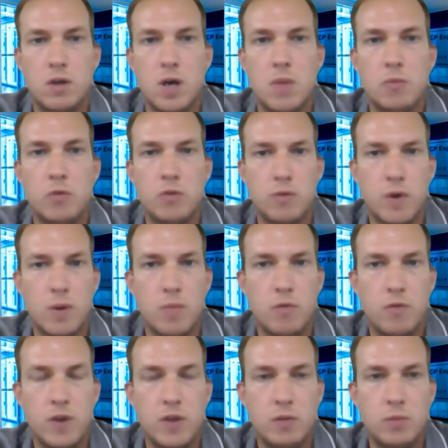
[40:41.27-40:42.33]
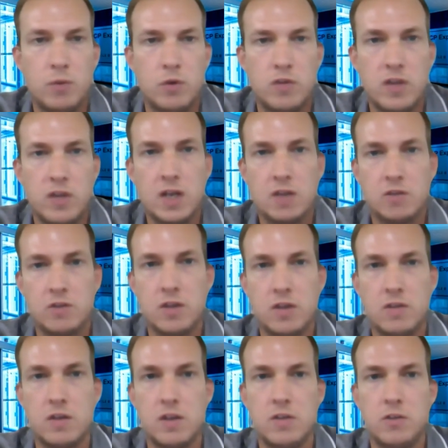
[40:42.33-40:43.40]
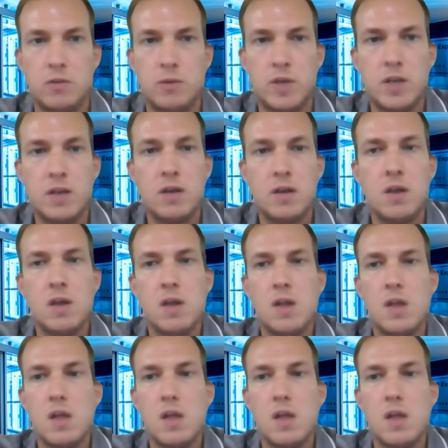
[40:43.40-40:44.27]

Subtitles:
comes from Facebook data center in Sweden.